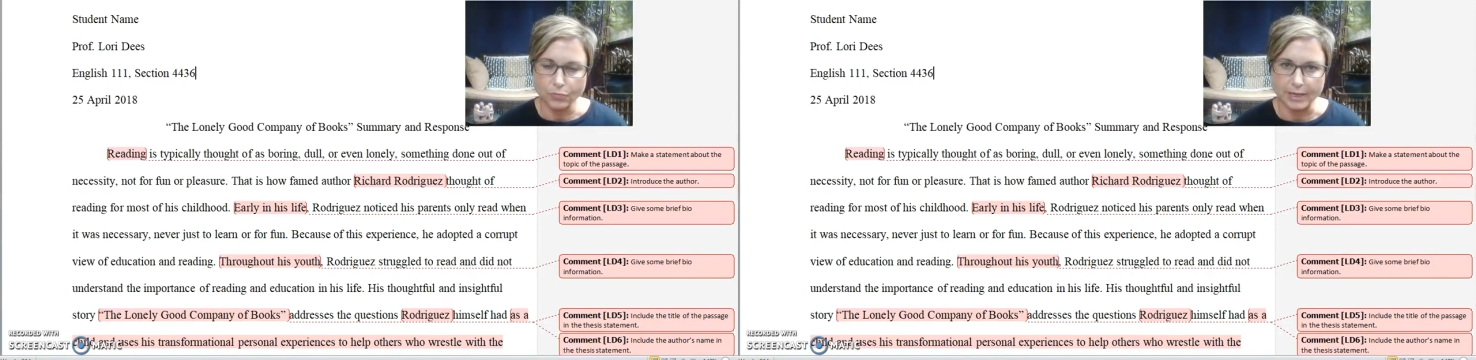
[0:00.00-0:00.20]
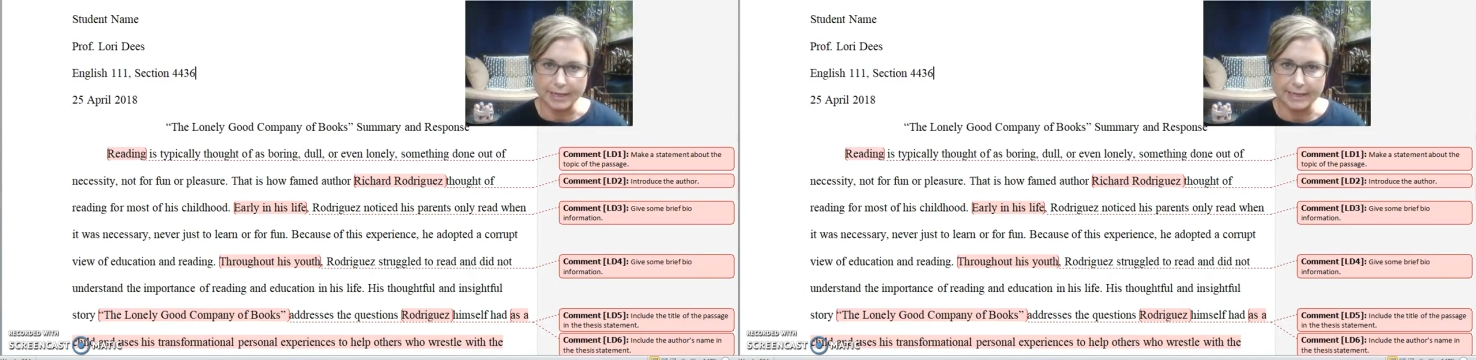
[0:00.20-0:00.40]

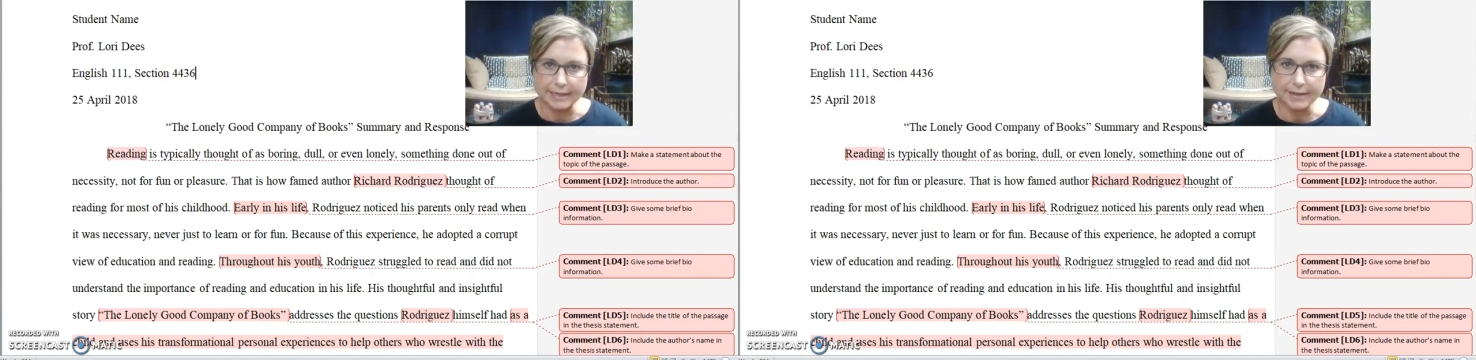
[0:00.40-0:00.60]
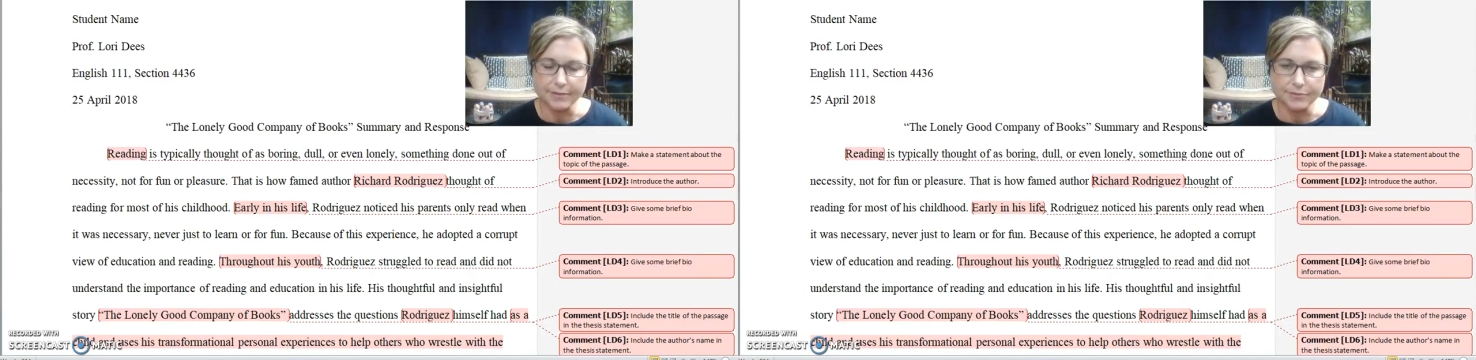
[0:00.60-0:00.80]

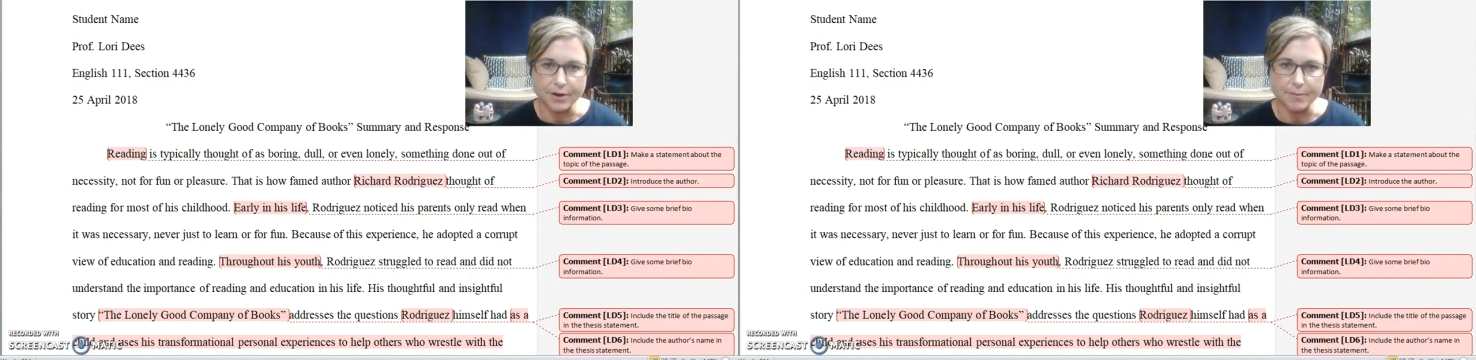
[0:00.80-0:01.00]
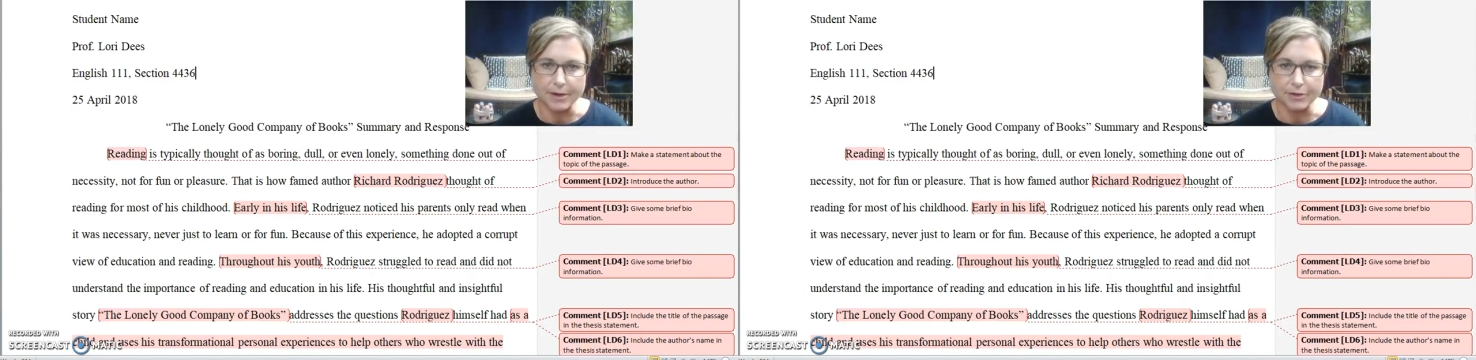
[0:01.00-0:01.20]
reading
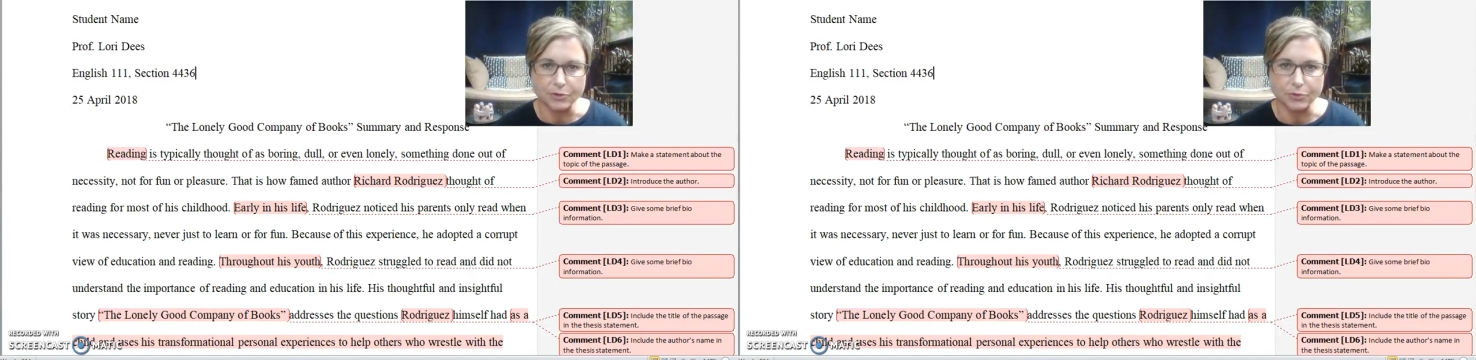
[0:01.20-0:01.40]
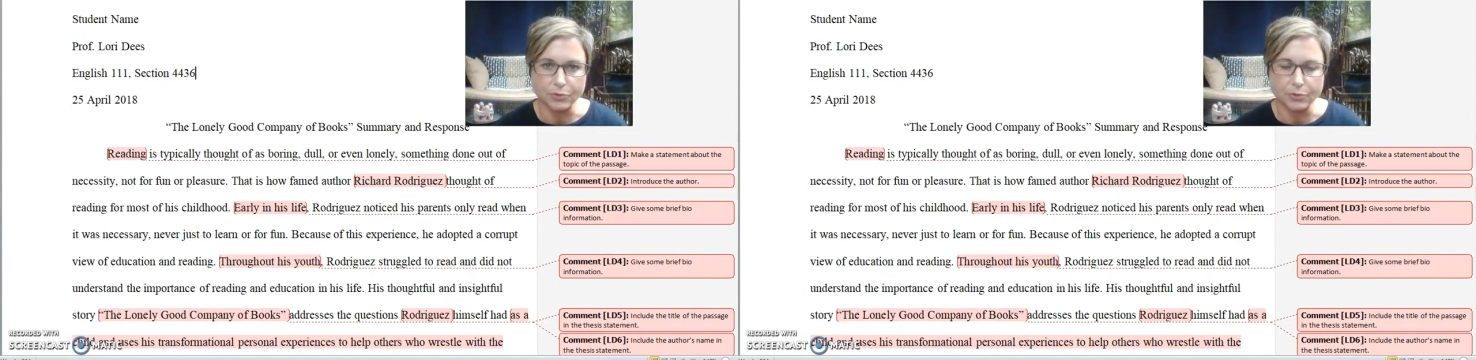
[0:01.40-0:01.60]
from our
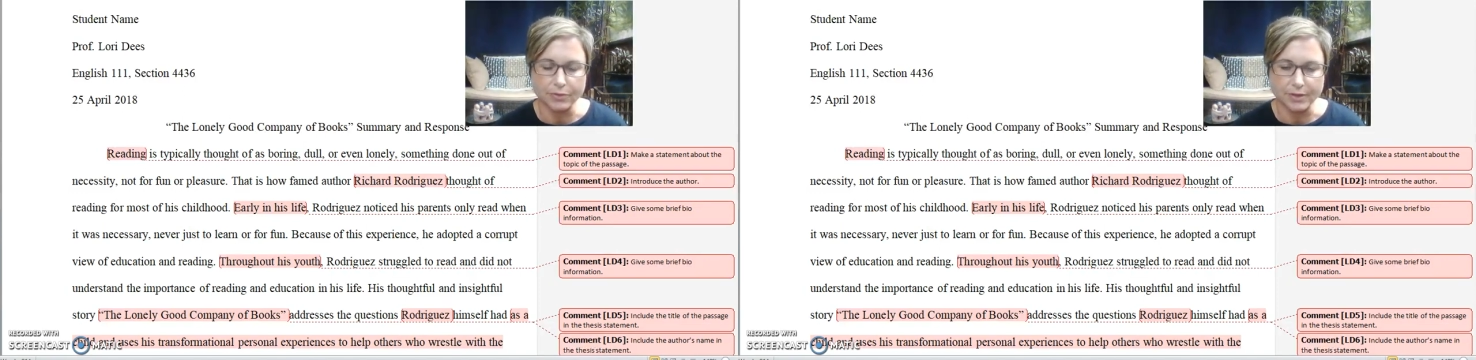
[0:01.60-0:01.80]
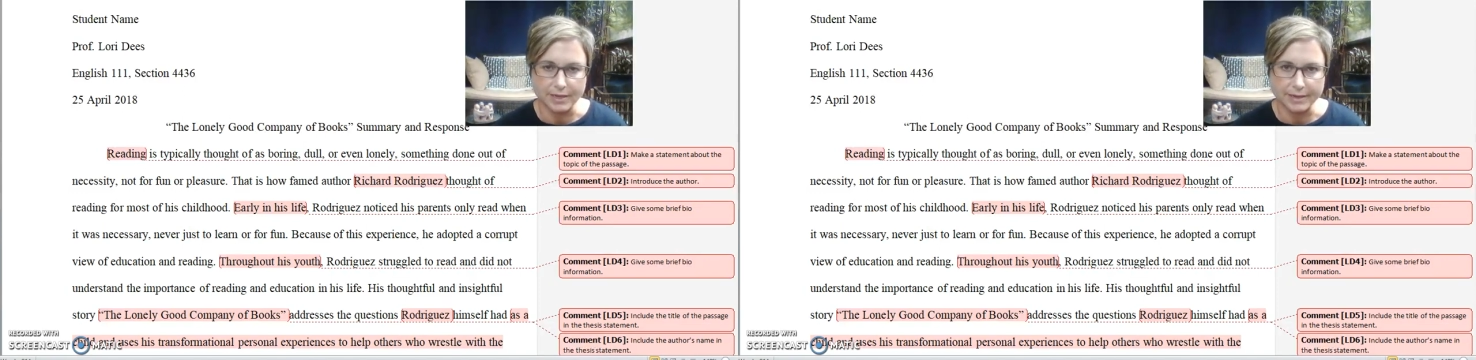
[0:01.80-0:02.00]
new
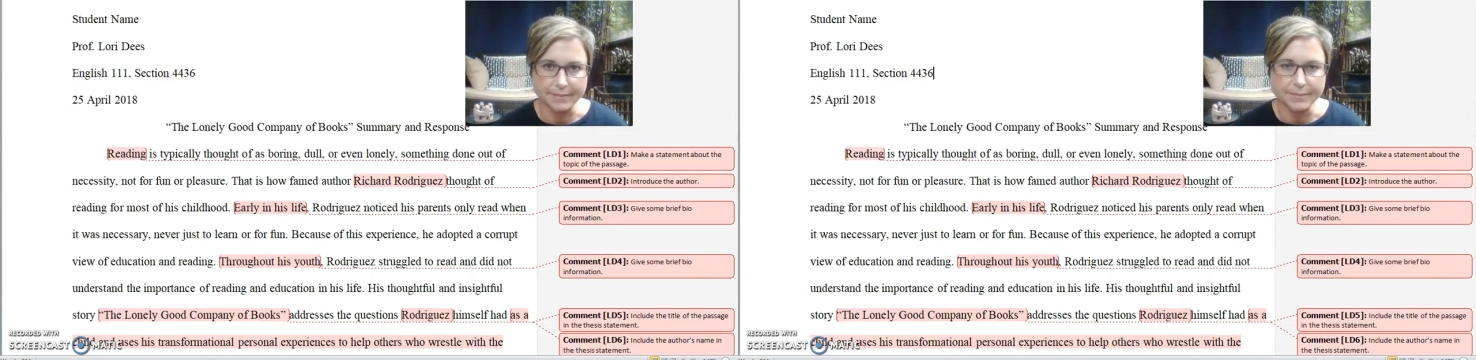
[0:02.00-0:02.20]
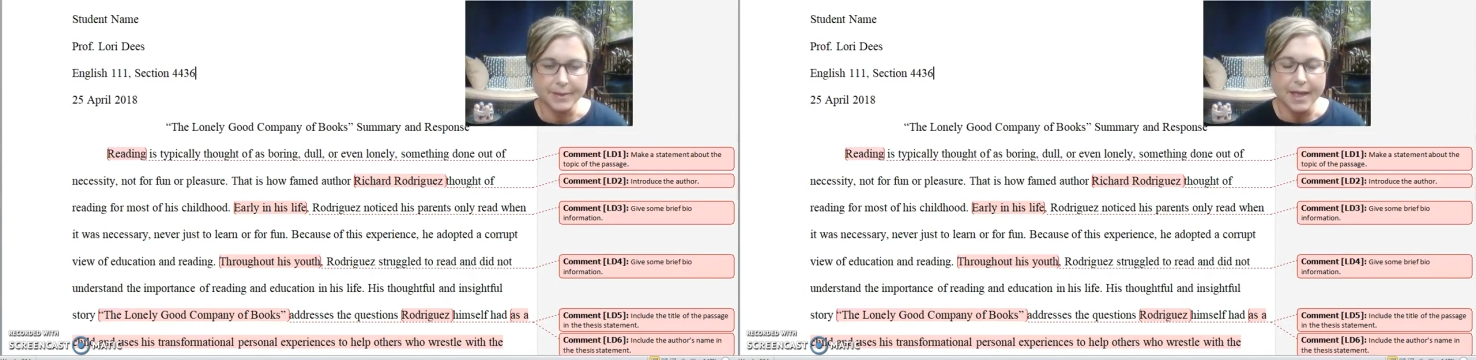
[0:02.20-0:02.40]

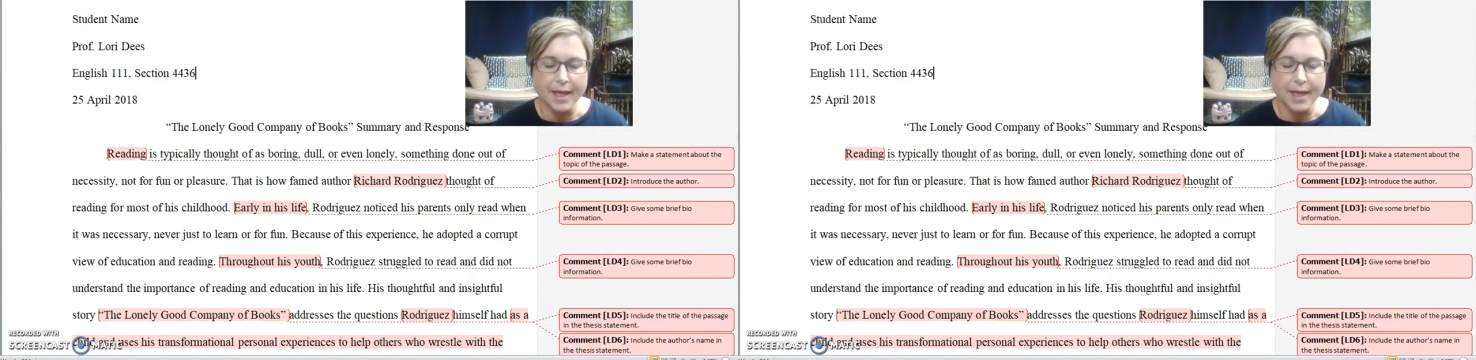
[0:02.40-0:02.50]
theme,